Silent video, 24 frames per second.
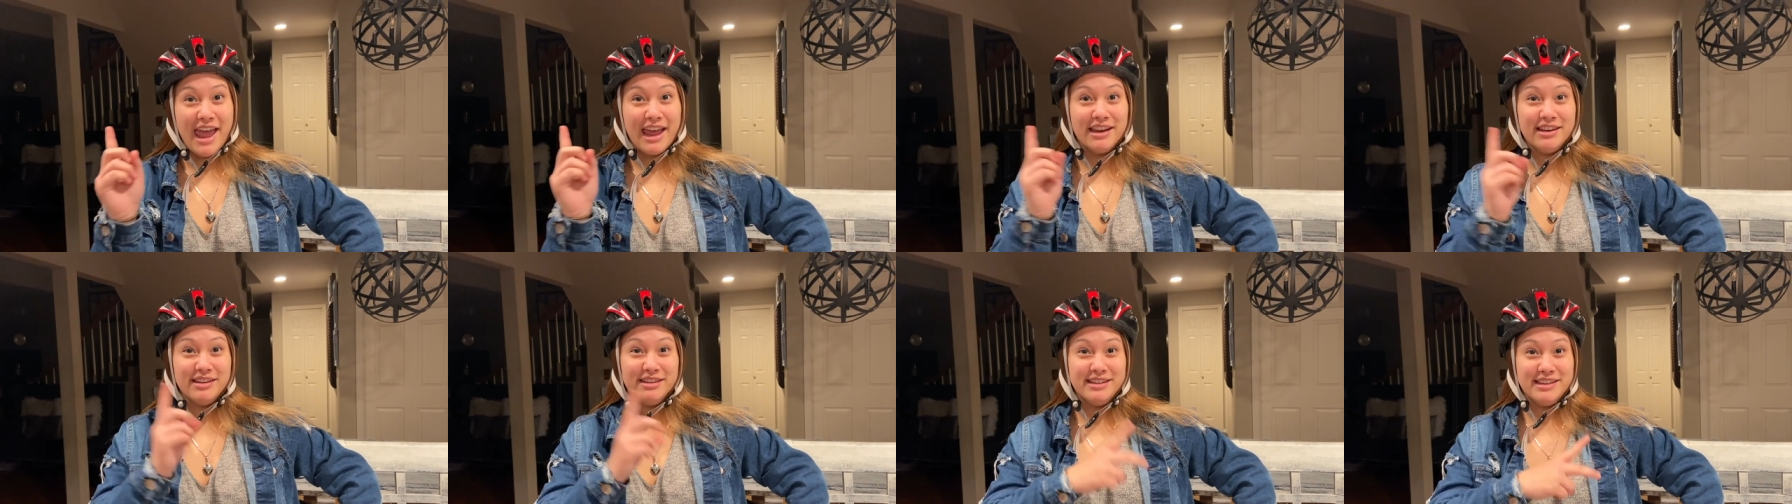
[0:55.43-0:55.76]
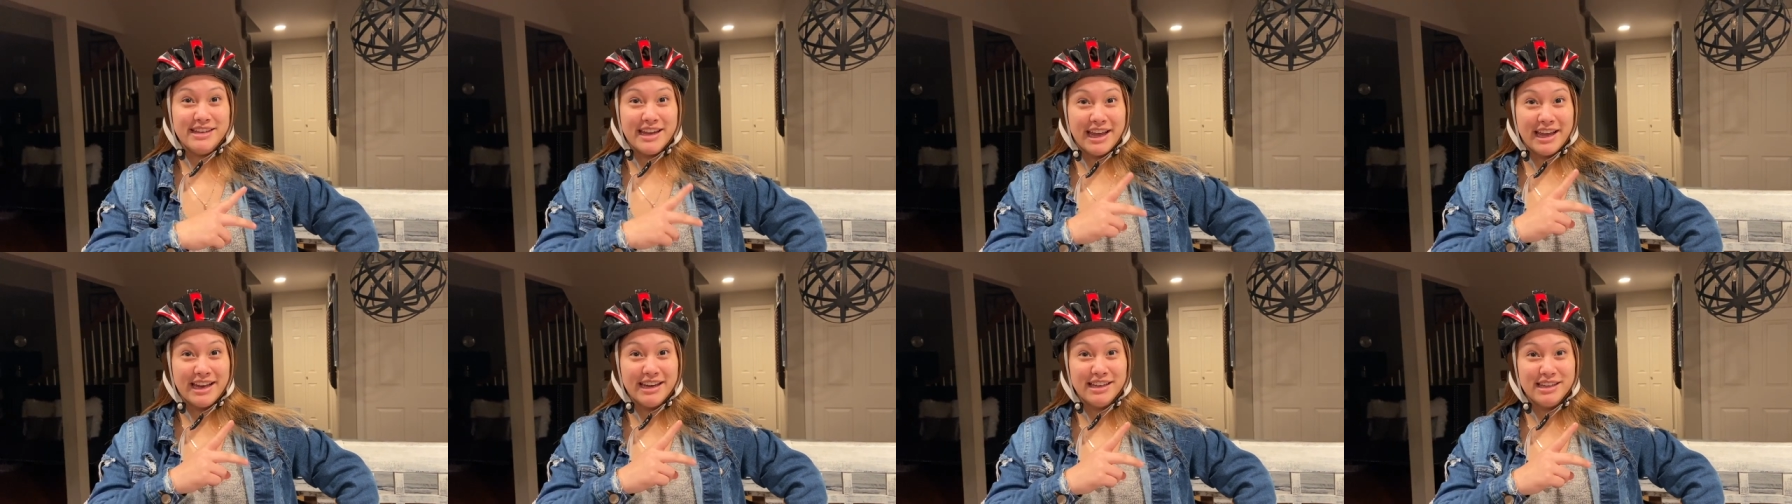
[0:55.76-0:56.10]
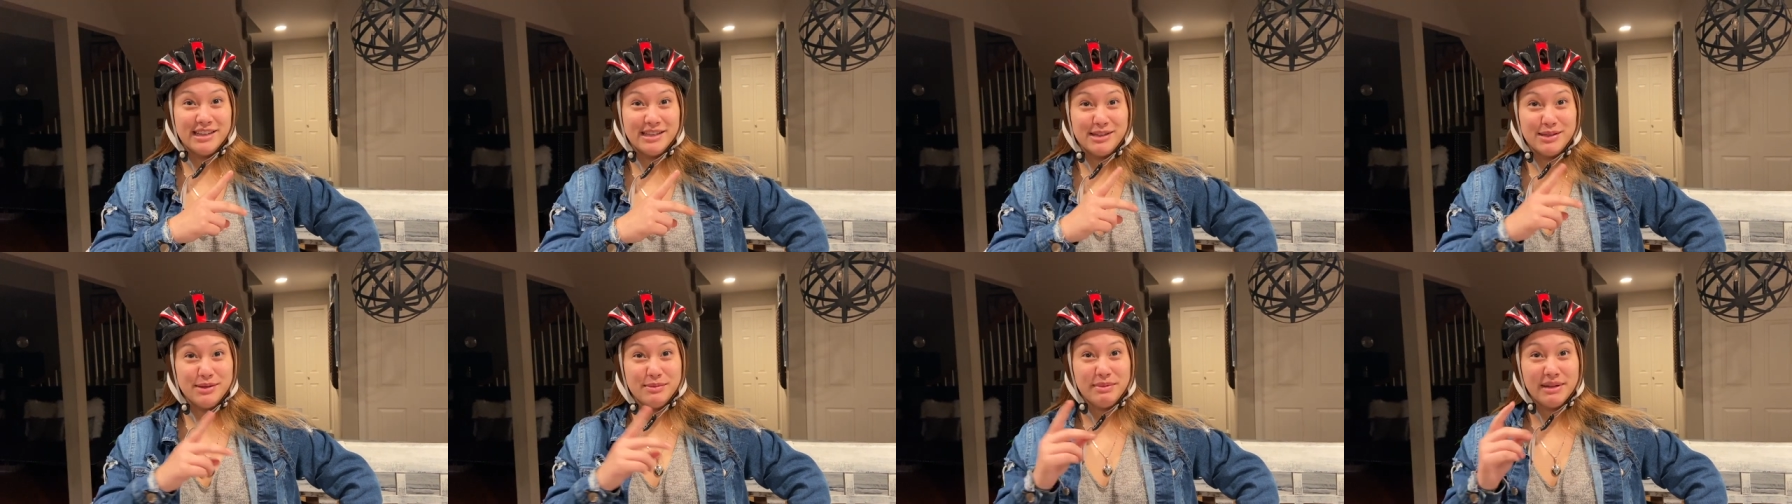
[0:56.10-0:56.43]
and
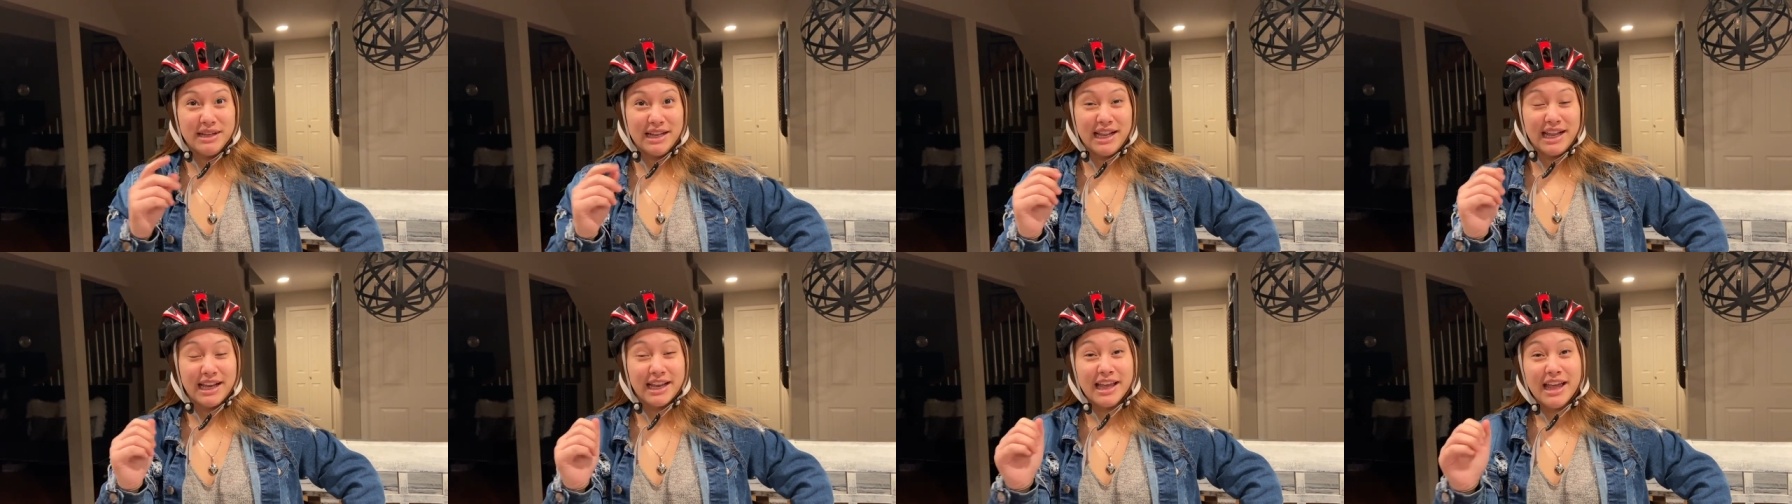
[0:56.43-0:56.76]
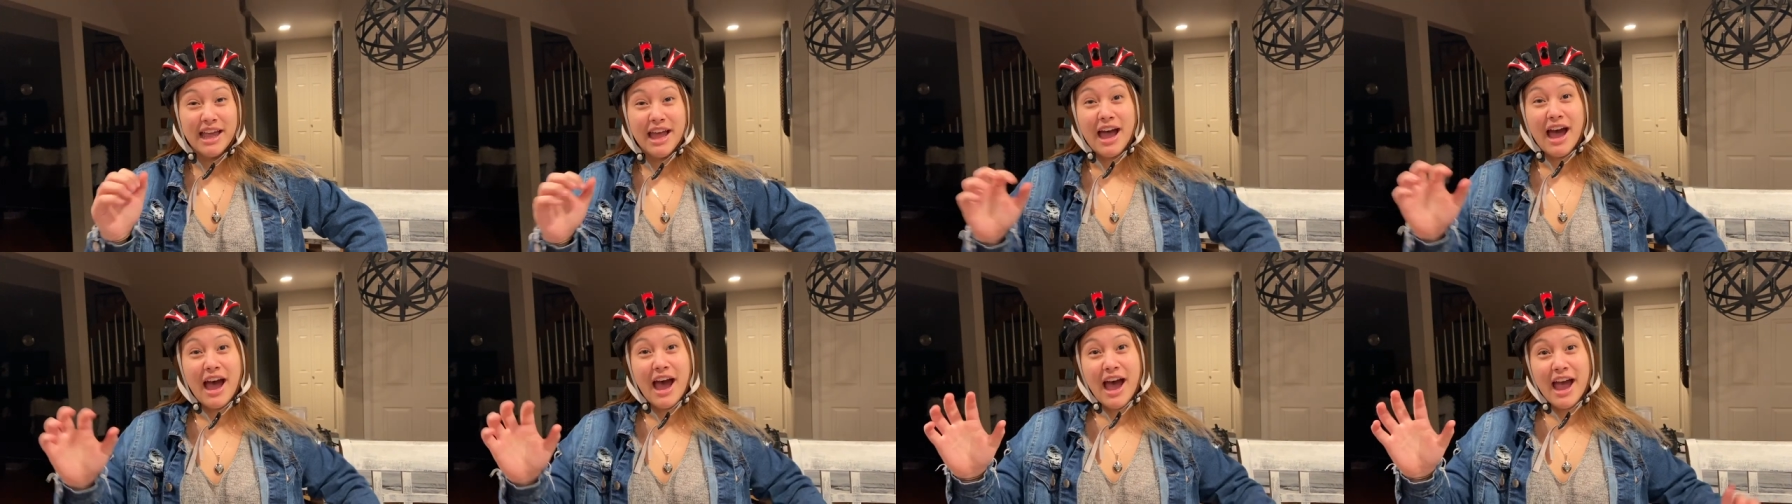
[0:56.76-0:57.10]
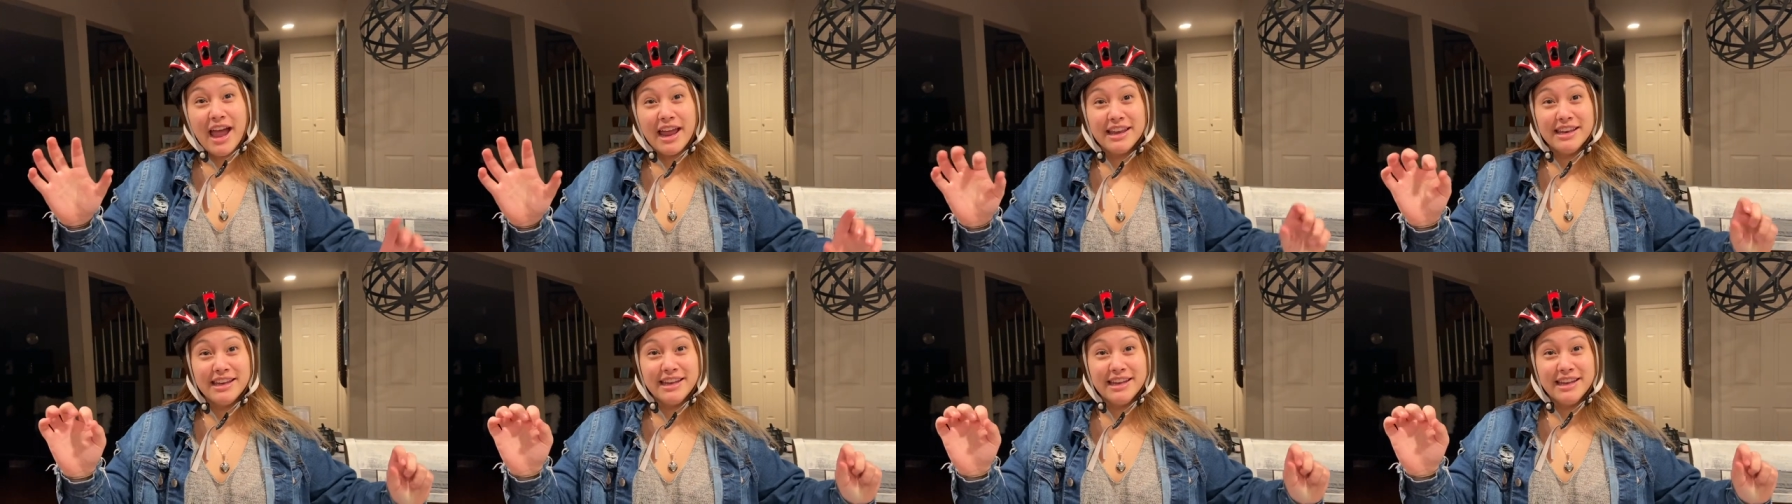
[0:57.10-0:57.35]
Danny to be like, I